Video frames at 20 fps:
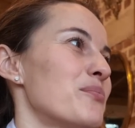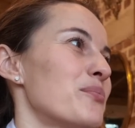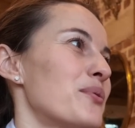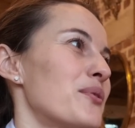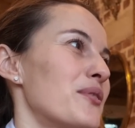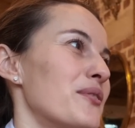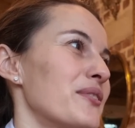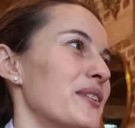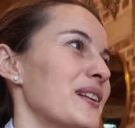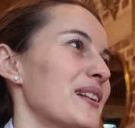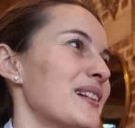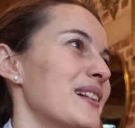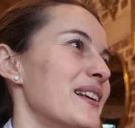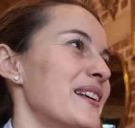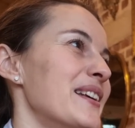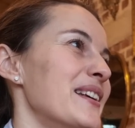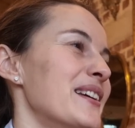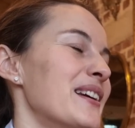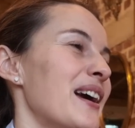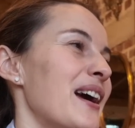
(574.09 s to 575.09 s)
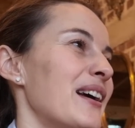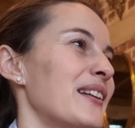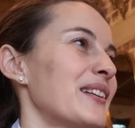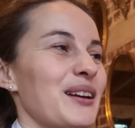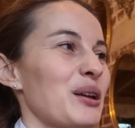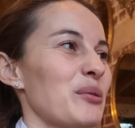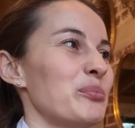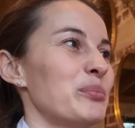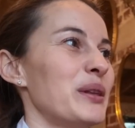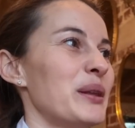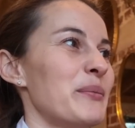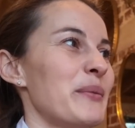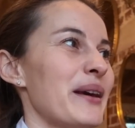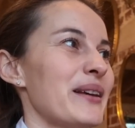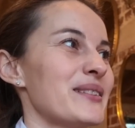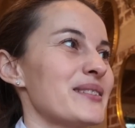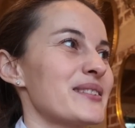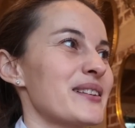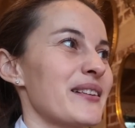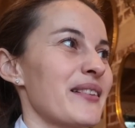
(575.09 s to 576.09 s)
perfectly and
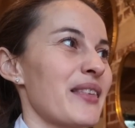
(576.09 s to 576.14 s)
complements